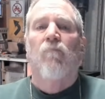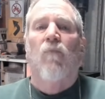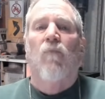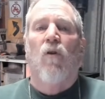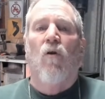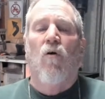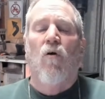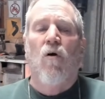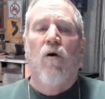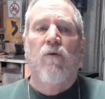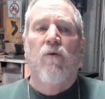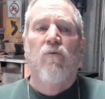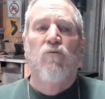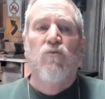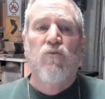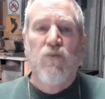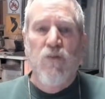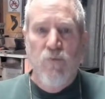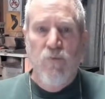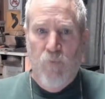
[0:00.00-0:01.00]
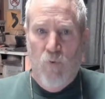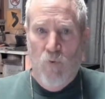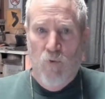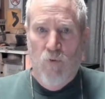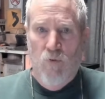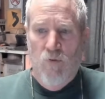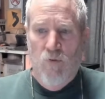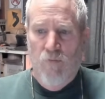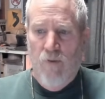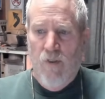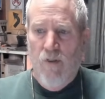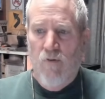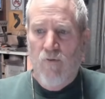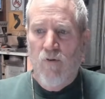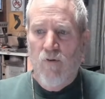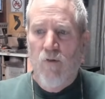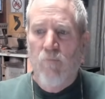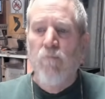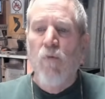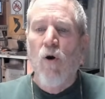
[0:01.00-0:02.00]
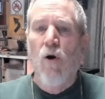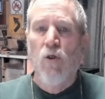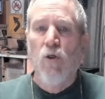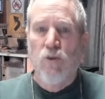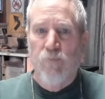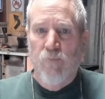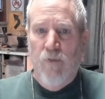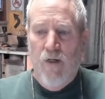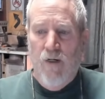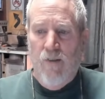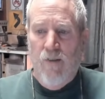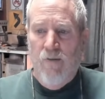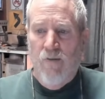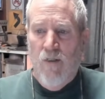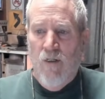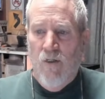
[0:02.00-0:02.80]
on Zpool, and I'm going to merge mine.